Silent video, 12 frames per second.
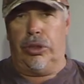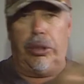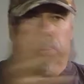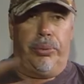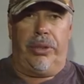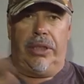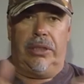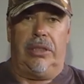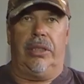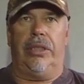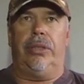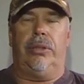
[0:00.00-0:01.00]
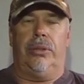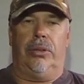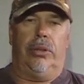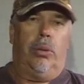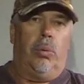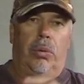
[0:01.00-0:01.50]
simple things that I
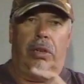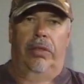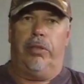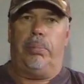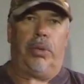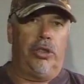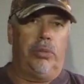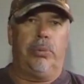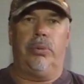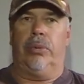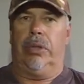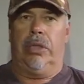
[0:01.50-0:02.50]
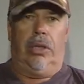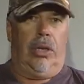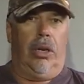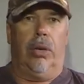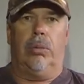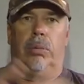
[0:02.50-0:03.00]
use. Wherever possible,
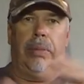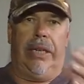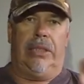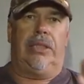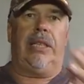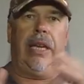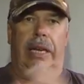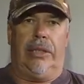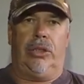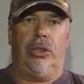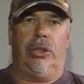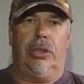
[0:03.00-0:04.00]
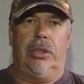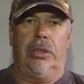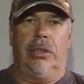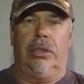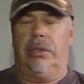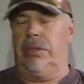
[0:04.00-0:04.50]
I will match the hatch.
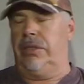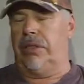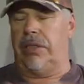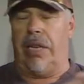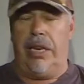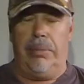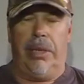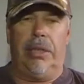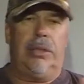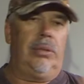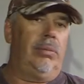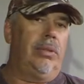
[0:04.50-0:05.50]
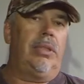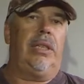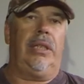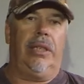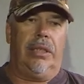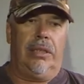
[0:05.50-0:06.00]
Same as with
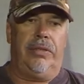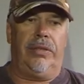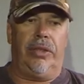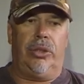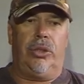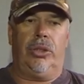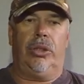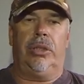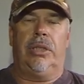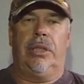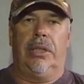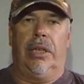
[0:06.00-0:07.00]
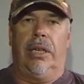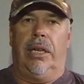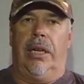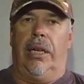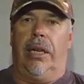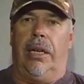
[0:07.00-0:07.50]
any other fish.
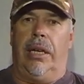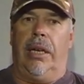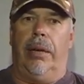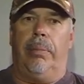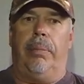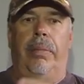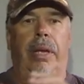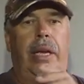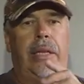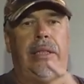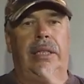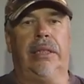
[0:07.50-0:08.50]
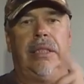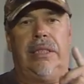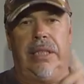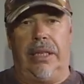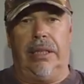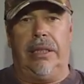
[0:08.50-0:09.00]
Um, and then the
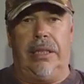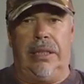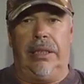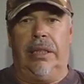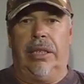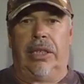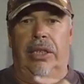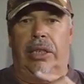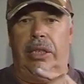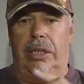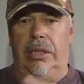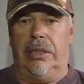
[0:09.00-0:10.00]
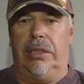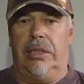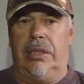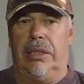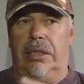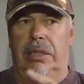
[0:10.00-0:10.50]
second thing is
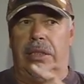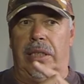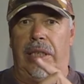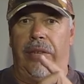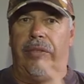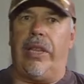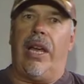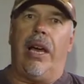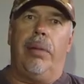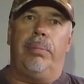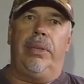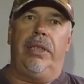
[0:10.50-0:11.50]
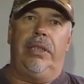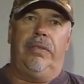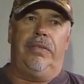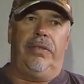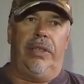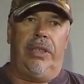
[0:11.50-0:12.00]
that if they are being
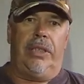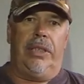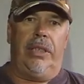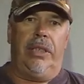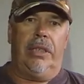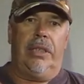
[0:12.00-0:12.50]
finicky,